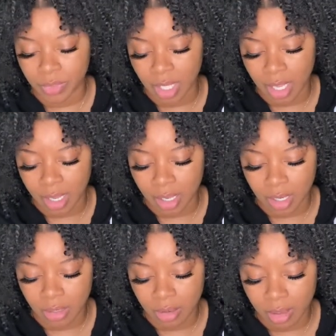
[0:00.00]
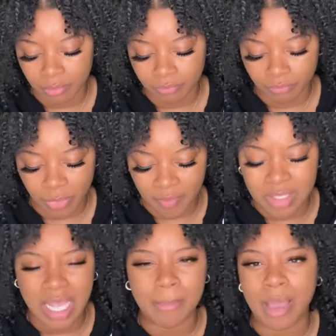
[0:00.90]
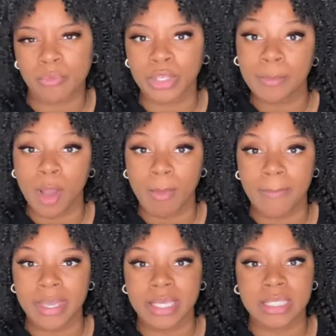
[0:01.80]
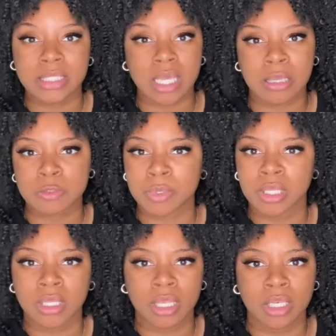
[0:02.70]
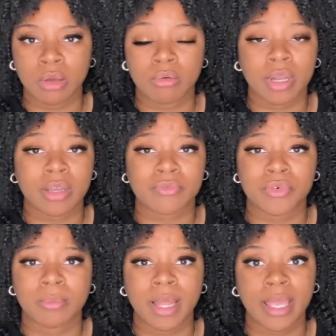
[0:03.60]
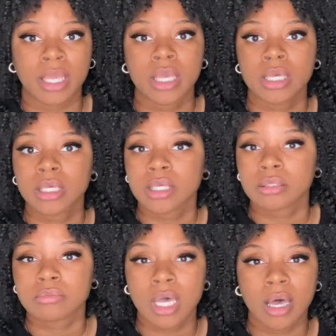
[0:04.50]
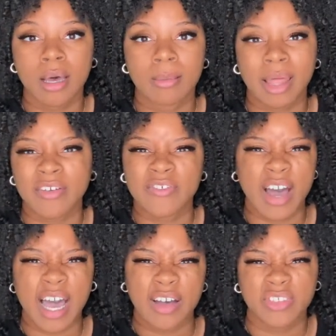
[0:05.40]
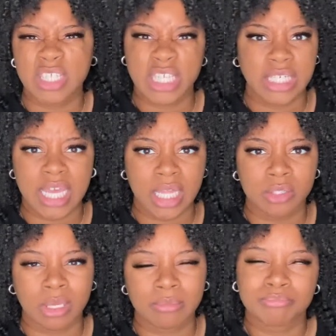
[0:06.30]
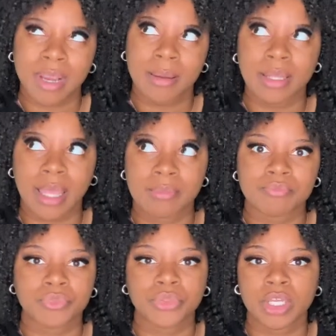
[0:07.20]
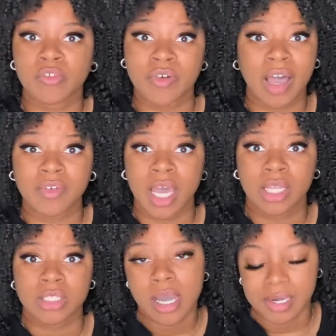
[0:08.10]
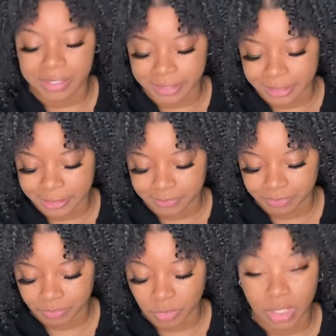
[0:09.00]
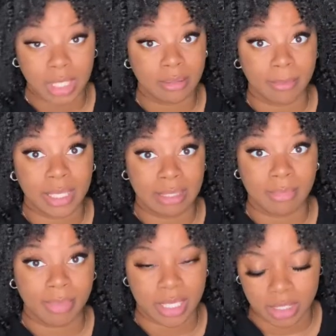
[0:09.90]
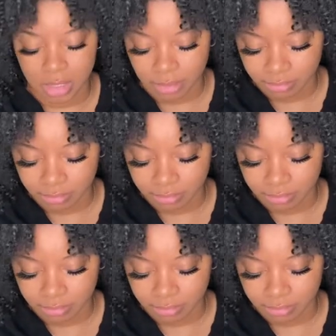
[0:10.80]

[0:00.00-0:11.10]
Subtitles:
and every time I re-up on my pens, I'll spend anywhere from like $5 to $10, probably like $3 to $5 getting my pens.